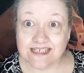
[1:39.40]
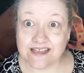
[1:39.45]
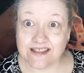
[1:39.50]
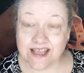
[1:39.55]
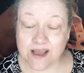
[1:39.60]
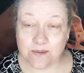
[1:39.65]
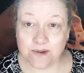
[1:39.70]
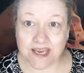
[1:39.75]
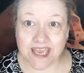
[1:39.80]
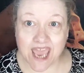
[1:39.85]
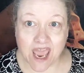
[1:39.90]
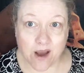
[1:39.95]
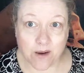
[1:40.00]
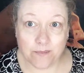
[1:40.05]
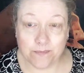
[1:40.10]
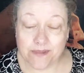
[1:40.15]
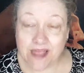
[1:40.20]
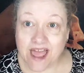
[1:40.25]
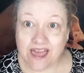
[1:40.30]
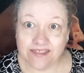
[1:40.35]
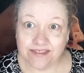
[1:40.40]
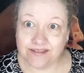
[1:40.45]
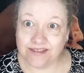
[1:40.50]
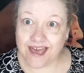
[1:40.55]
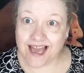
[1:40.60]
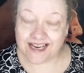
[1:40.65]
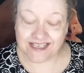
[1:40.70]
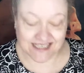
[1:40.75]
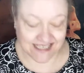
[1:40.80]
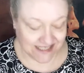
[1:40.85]
So there we go,
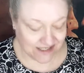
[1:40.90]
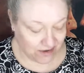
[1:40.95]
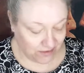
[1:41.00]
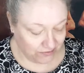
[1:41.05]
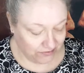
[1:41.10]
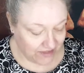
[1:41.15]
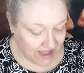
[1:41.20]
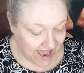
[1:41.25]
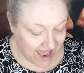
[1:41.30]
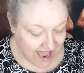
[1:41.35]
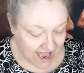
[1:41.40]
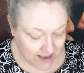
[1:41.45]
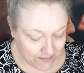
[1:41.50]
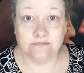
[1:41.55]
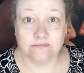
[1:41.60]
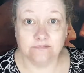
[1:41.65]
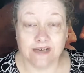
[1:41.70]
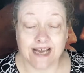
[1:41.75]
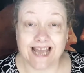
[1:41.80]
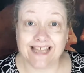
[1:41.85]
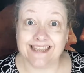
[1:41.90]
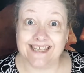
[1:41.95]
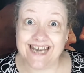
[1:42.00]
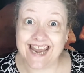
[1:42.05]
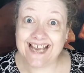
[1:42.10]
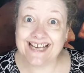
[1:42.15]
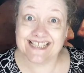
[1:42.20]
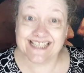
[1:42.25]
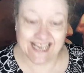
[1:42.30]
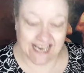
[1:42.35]
that is on there. And the
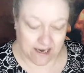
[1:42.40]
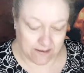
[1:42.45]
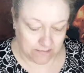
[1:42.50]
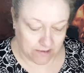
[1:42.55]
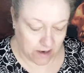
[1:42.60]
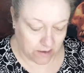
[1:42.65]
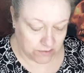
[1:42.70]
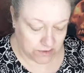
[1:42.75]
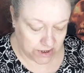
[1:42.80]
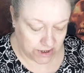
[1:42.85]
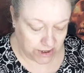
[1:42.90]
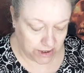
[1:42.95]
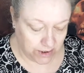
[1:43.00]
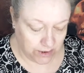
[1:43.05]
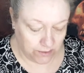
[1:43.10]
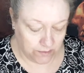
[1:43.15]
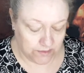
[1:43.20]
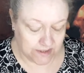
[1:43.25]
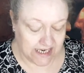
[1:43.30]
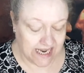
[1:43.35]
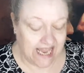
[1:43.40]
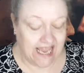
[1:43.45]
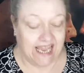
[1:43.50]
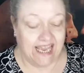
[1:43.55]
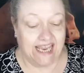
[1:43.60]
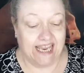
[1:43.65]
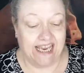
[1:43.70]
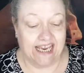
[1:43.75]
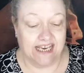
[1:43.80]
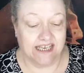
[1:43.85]
next thing I'm going to use
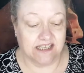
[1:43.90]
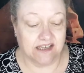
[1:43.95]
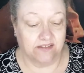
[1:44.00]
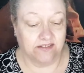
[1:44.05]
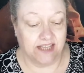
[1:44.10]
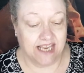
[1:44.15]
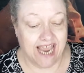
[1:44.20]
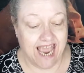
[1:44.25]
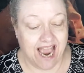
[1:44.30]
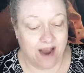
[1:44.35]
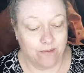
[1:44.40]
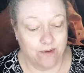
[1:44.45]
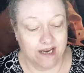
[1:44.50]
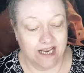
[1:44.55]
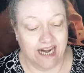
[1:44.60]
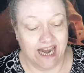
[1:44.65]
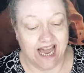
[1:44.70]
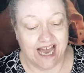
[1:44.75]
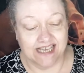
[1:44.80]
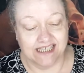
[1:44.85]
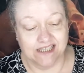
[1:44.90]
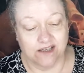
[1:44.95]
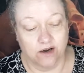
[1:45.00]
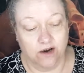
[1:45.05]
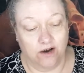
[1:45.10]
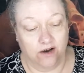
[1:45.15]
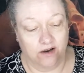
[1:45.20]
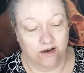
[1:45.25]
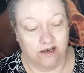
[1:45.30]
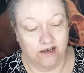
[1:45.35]
is the Hourglass,
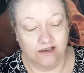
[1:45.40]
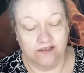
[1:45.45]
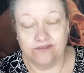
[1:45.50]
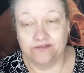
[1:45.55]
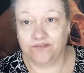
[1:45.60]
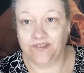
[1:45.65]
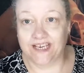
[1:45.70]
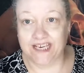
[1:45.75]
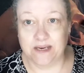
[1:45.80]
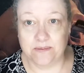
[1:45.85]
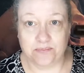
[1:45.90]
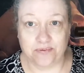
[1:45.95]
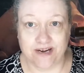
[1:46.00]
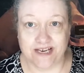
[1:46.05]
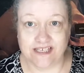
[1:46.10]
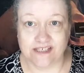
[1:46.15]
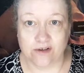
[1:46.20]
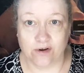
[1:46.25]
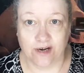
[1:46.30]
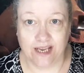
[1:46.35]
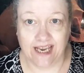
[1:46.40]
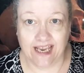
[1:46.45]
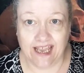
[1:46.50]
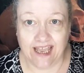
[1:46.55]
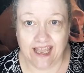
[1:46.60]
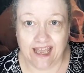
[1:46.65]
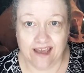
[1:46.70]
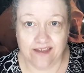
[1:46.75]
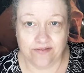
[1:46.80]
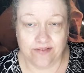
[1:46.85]
oh, fingerprints on it,
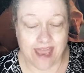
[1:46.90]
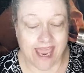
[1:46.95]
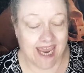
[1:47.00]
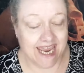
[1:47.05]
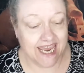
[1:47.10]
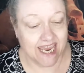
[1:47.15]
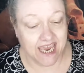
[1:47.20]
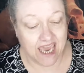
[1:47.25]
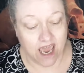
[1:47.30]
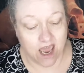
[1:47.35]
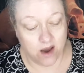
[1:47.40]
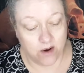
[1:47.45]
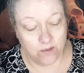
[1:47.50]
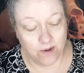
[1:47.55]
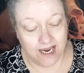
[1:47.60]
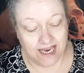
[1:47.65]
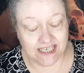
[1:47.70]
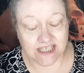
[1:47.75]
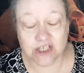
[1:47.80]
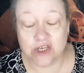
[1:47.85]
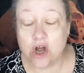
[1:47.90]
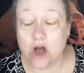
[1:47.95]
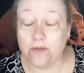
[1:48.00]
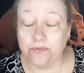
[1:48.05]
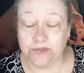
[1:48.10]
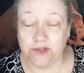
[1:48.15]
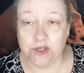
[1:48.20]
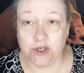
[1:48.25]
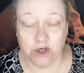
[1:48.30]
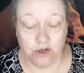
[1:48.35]
there you go. It's
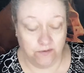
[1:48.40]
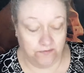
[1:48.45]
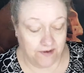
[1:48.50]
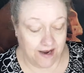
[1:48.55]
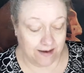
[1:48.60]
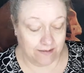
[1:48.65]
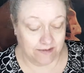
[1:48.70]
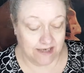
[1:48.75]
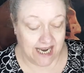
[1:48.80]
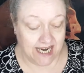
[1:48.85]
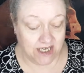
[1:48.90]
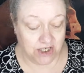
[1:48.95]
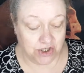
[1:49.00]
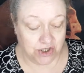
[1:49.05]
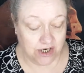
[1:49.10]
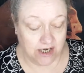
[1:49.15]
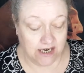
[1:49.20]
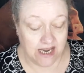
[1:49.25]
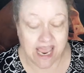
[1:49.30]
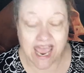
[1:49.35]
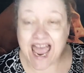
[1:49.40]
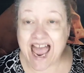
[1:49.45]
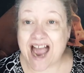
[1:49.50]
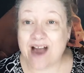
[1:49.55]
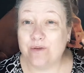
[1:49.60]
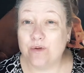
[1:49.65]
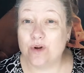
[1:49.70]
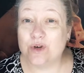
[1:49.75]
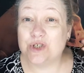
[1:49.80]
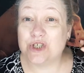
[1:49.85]
not the new foundation.
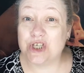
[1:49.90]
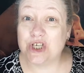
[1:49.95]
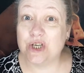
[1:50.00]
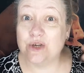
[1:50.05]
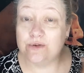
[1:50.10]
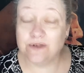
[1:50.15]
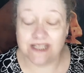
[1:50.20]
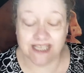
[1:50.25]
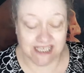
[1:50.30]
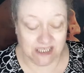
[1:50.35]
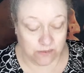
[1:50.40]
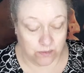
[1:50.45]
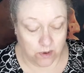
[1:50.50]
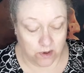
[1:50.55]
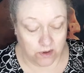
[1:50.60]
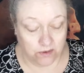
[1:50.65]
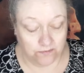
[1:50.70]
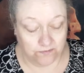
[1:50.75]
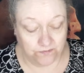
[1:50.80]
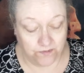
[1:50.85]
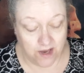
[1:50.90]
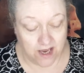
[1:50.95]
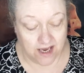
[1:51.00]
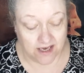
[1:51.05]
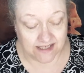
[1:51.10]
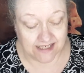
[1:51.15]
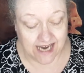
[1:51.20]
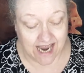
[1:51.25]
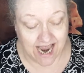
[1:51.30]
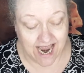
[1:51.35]
I want to use this one up
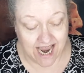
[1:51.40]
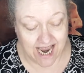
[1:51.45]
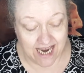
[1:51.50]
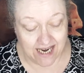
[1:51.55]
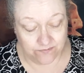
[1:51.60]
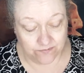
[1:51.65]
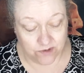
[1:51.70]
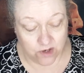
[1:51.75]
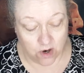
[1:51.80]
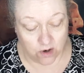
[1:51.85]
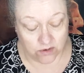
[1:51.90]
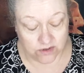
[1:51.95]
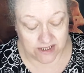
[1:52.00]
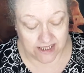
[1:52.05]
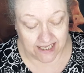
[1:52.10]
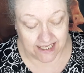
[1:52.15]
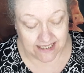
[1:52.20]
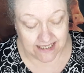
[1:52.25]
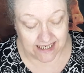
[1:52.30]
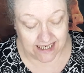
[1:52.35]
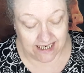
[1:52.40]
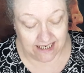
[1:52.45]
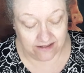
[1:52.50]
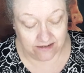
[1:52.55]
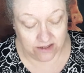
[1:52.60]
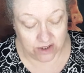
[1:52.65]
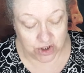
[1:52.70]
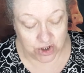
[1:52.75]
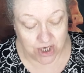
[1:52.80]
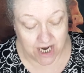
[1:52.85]
first. I've got it
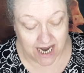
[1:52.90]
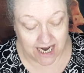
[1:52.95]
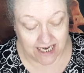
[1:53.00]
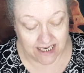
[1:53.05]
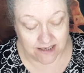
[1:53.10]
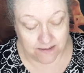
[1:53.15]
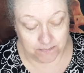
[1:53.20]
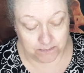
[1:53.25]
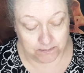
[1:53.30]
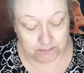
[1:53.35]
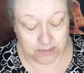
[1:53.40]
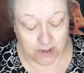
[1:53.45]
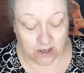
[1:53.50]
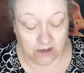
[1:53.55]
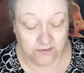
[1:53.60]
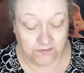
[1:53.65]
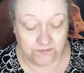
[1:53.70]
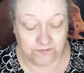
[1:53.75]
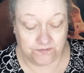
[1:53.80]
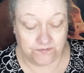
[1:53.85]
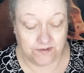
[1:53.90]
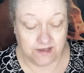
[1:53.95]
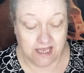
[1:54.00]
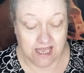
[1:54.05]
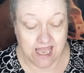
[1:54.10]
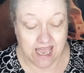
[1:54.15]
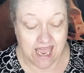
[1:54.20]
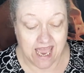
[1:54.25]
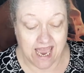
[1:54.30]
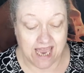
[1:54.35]
in the shade Buff,
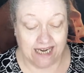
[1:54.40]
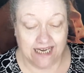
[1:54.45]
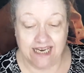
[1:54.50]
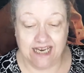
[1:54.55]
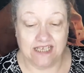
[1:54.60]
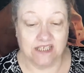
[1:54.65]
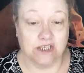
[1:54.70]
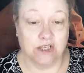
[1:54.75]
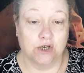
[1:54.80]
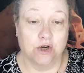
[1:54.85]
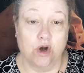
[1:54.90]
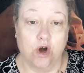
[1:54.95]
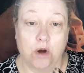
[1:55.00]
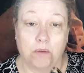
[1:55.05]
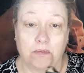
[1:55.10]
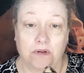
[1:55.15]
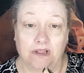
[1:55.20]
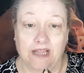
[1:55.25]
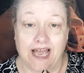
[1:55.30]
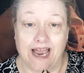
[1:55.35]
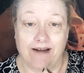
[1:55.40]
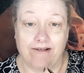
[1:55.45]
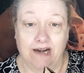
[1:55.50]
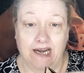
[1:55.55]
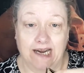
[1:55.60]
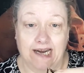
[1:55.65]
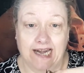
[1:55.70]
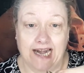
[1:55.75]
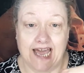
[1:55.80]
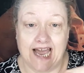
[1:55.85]
and it is the normal
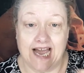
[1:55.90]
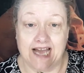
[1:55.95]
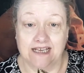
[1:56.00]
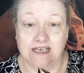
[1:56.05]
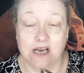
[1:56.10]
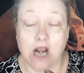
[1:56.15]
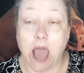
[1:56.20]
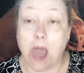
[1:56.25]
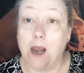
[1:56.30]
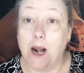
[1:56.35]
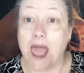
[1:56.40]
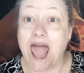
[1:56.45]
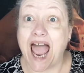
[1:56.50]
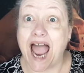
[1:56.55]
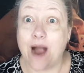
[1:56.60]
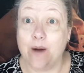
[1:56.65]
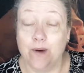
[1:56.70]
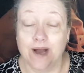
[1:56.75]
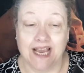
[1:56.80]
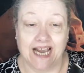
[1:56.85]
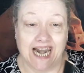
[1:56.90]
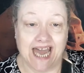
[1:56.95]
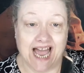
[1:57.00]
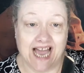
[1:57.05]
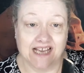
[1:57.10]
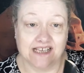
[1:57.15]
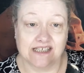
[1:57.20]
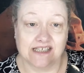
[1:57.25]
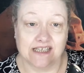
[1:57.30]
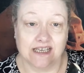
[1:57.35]

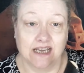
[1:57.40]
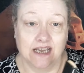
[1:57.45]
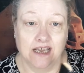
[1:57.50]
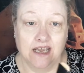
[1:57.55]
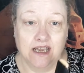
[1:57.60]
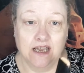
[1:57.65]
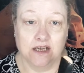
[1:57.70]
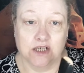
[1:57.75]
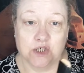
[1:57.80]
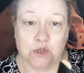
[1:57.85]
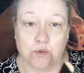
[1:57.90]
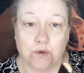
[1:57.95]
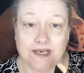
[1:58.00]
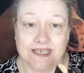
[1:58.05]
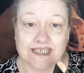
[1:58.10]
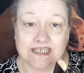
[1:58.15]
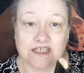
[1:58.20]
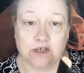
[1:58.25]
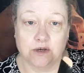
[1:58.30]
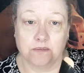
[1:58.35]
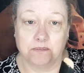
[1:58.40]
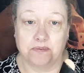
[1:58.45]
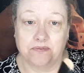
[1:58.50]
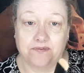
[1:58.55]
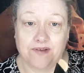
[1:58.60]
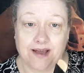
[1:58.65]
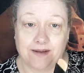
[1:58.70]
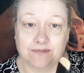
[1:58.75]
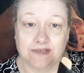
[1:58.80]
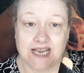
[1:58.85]
Hourglass twist up
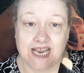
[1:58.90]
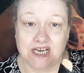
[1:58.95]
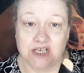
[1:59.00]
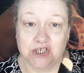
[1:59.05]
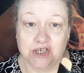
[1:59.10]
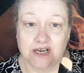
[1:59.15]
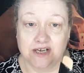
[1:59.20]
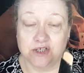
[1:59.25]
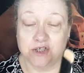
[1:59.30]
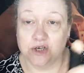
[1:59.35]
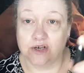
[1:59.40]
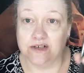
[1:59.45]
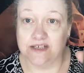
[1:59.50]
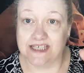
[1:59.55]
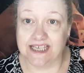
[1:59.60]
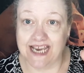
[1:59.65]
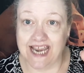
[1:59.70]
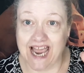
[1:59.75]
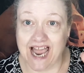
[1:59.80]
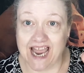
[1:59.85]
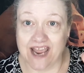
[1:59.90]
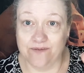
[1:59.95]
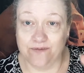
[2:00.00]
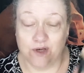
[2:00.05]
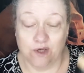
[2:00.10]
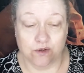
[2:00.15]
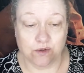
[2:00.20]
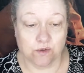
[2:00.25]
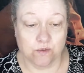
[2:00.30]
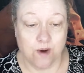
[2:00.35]
foundation. As you can see, I have
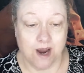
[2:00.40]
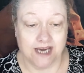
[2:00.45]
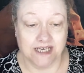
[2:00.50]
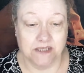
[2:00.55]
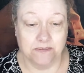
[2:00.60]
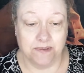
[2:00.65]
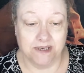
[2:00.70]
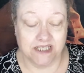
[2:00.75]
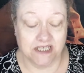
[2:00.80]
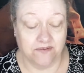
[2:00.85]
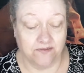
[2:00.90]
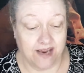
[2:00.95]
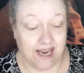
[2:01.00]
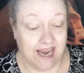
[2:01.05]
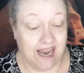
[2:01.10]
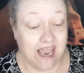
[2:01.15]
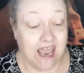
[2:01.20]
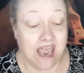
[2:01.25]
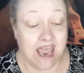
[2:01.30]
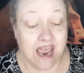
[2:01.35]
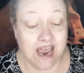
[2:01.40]
used quite a bit of it.